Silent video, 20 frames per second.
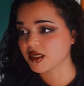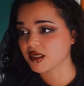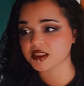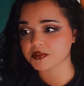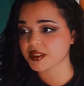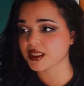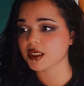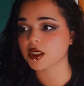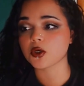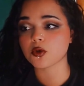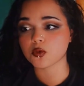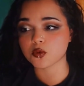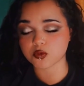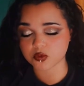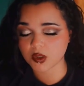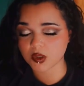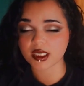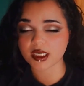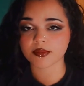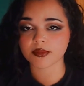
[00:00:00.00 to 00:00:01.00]
must be
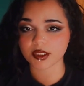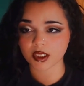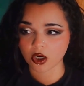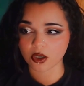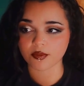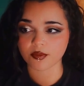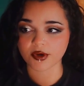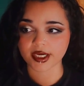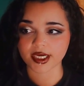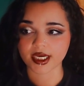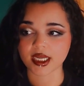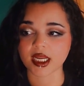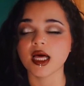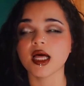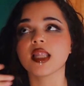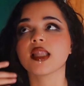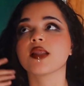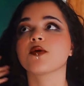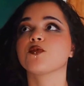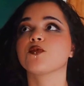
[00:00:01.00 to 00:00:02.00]
incredibly heartbreaking.
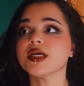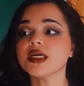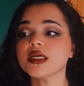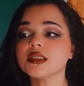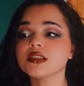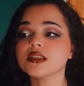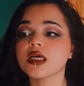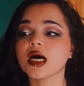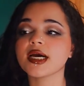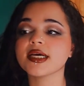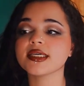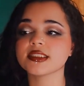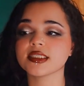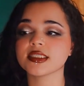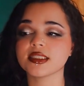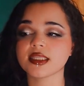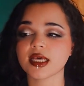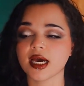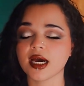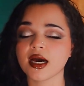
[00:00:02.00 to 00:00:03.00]

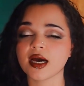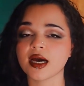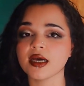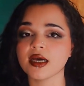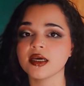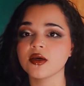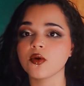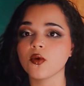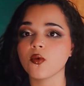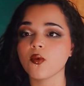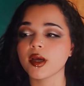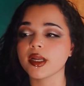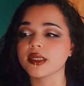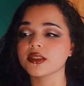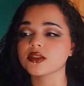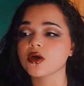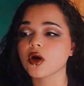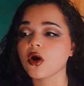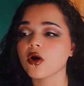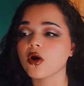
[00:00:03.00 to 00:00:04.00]
Realizing that when
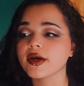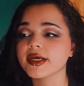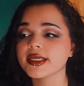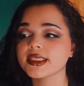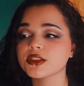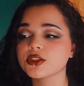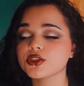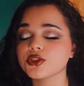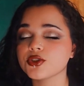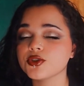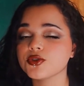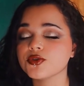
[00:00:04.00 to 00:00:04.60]
it's already